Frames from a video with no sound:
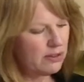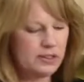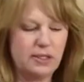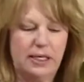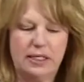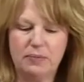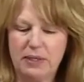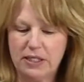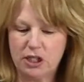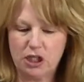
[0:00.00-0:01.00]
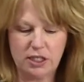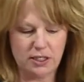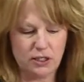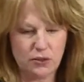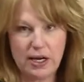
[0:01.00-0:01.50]
It's a nice piece of
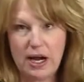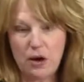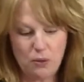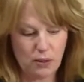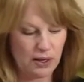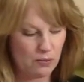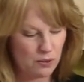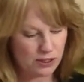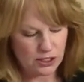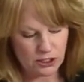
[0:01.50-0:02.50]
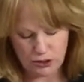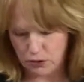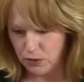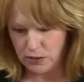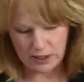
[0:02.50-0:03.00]
cheese. So now what I want to
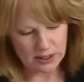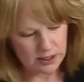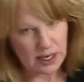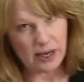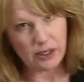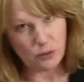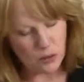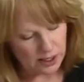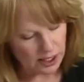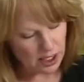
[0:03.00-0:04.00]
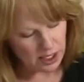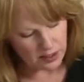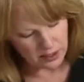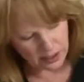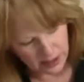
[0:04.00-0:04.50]
do is uh, you want to cut